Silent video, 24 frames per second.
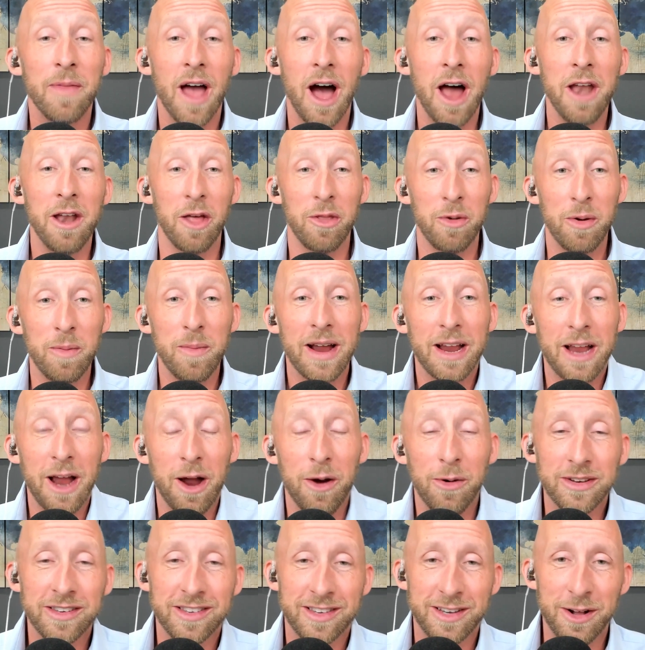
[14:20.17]
Another one, Mike, I
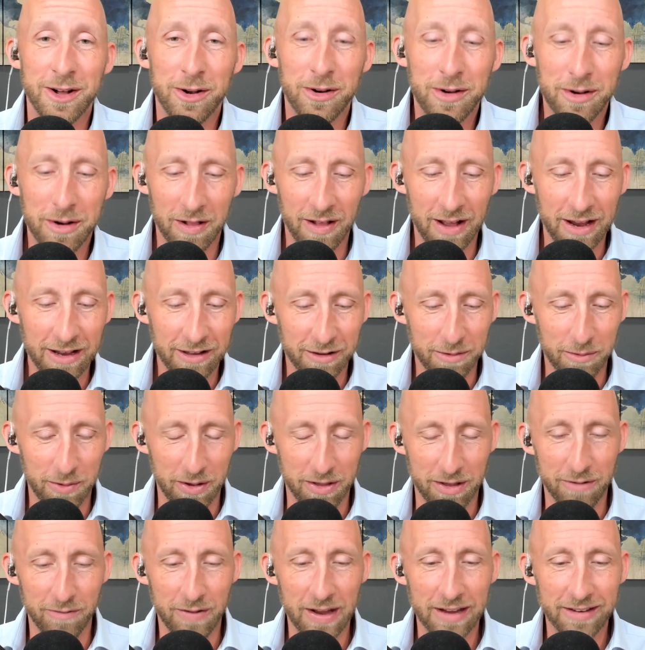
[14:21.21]
always tell clients
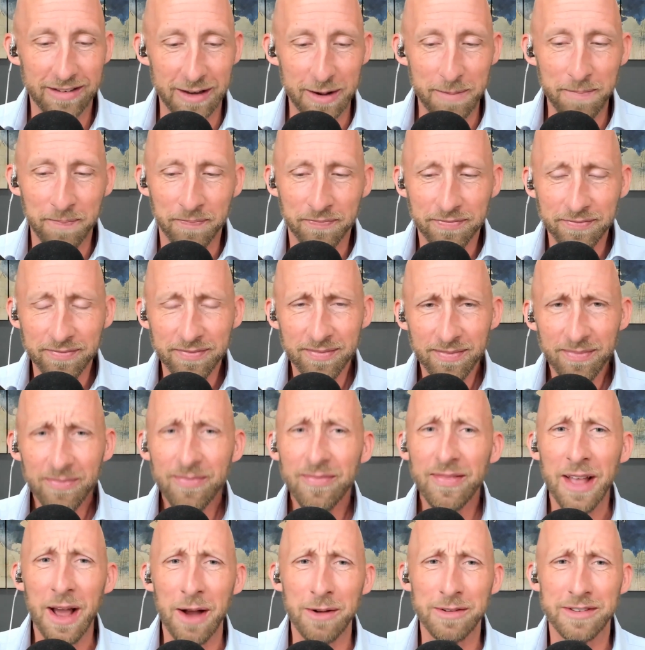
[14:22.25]
with investing,
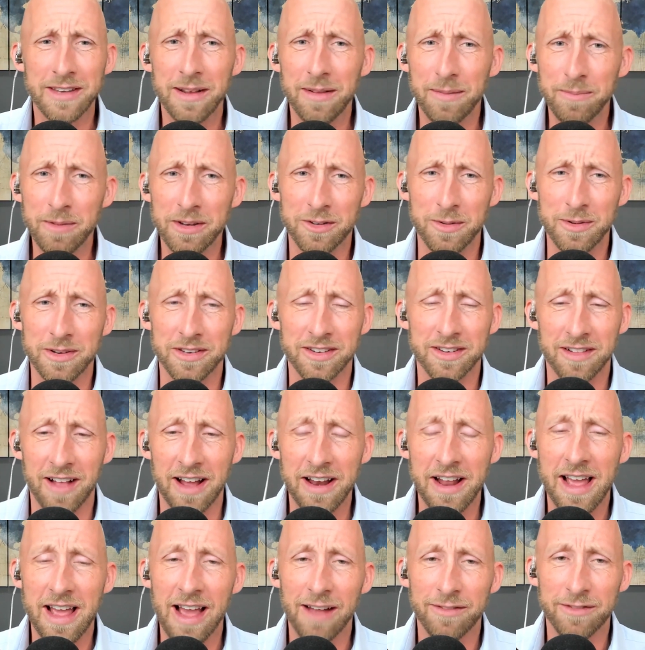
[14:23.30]
I always say, Mr. and Mrs.
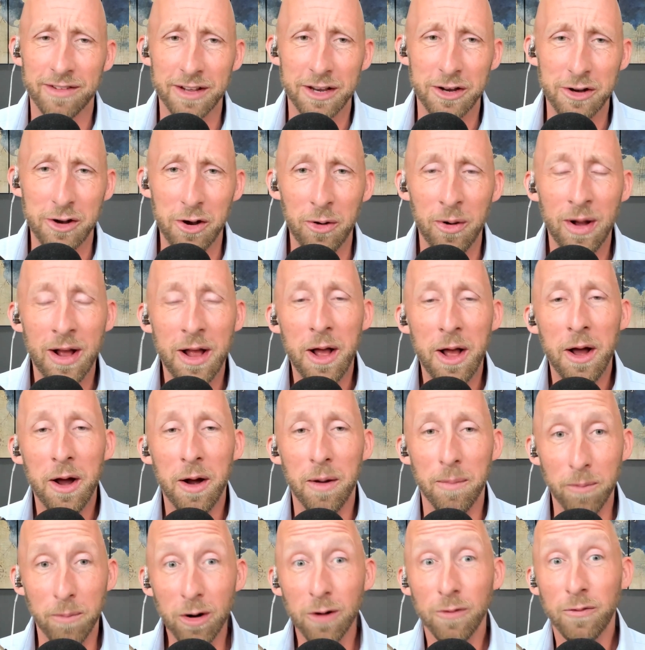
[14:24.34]
Client, I have to let you know,
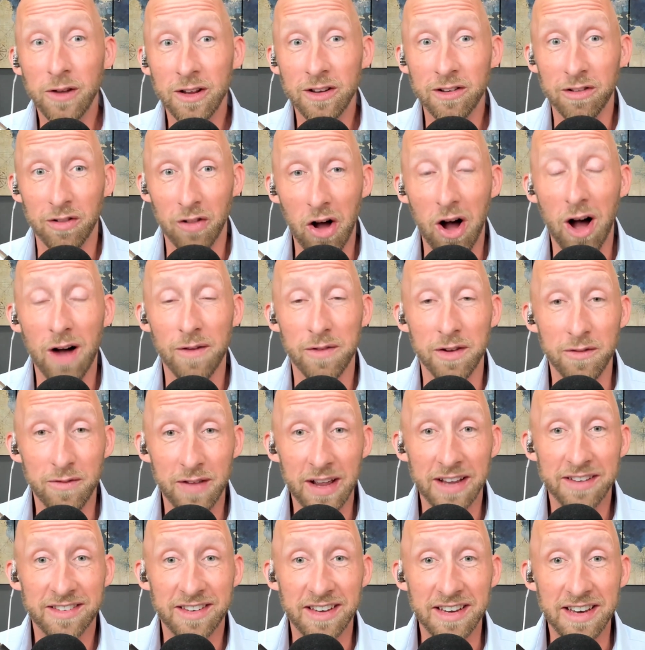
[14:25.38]
Murphy's law of
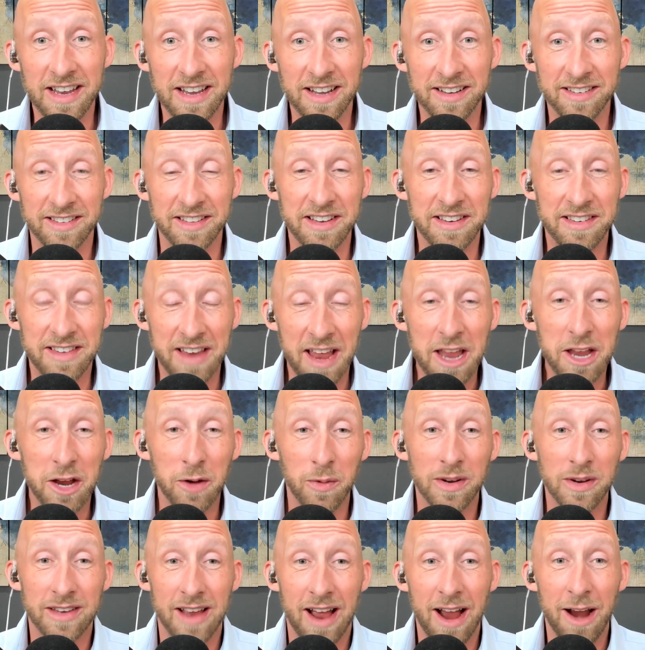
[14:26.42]
investing is the day you
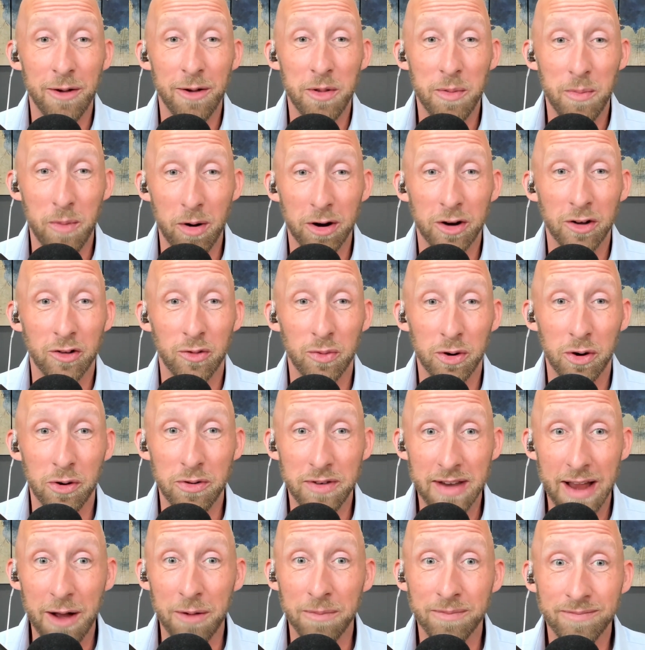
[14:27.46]
retire, the markets will go
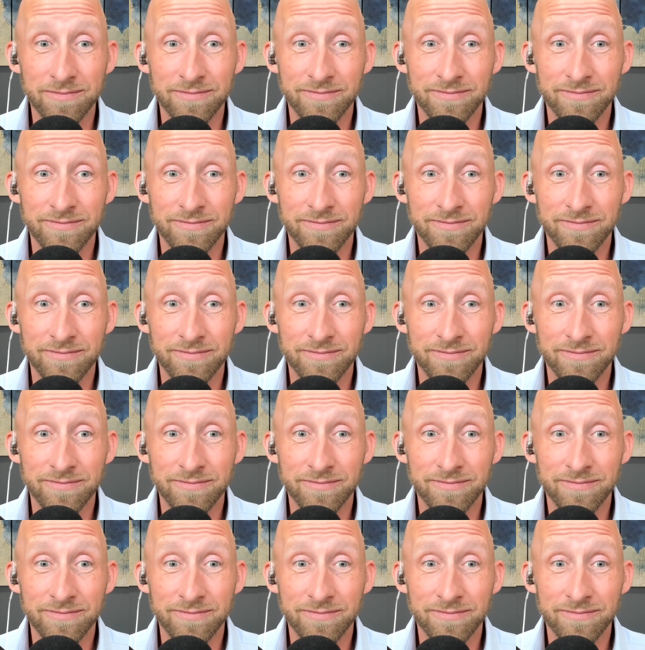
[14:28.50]
down.